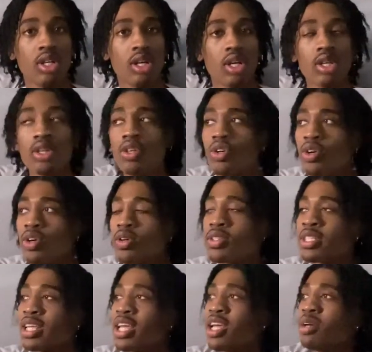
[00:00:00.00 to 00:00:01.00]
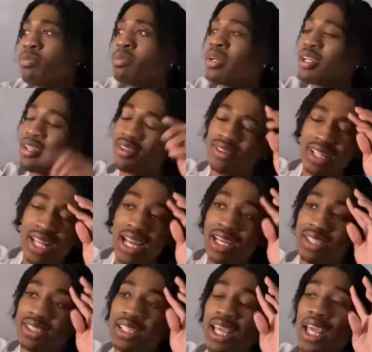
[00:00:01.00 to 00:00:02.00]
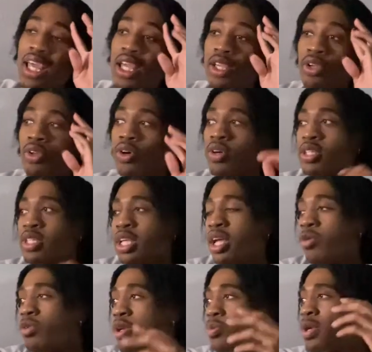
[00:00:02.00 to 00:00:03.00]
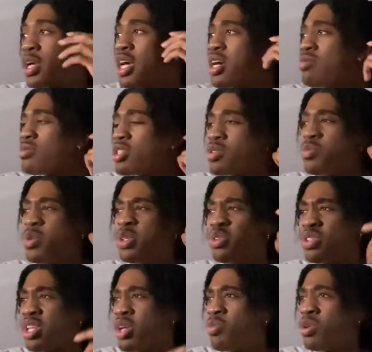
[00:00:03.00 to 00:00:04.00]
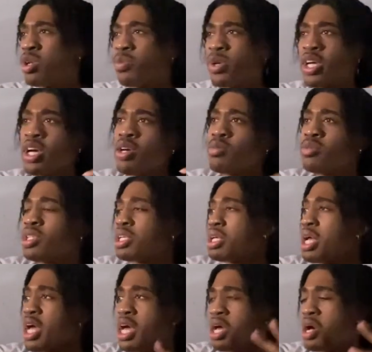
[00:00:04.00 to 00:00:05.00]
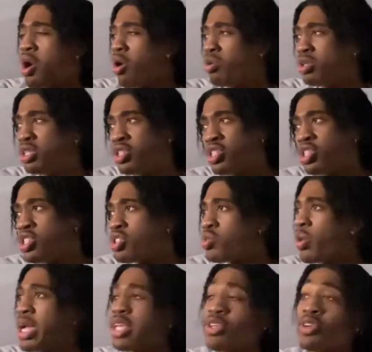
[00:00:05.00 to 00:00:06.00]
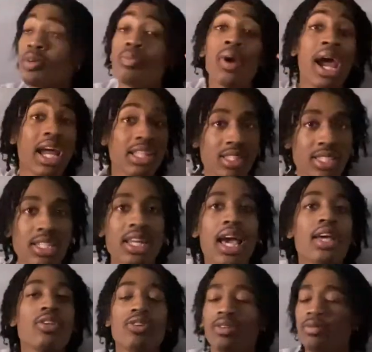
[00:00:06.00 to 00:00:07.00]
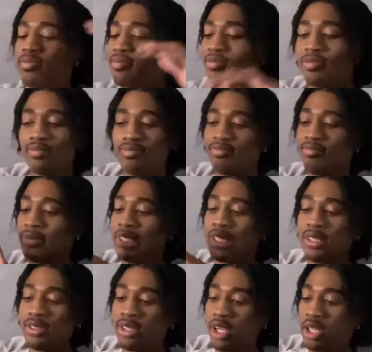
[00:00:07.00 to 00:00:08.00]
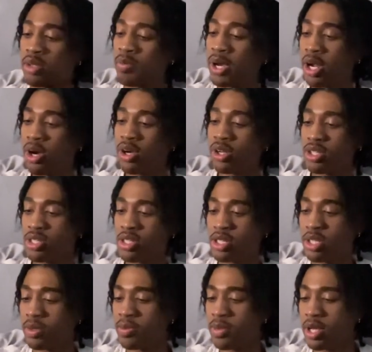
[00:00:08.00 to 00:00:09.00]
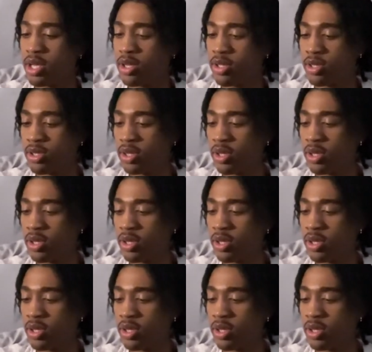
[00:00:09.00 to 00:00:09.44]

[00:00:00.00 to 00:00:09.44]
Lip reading: You know what I'm saying? But like I say, you know what I'm saying? When it becomes this mental thing, when it becomes the, oh, this is just the way you're practicing that, you're talking about all this shit, man.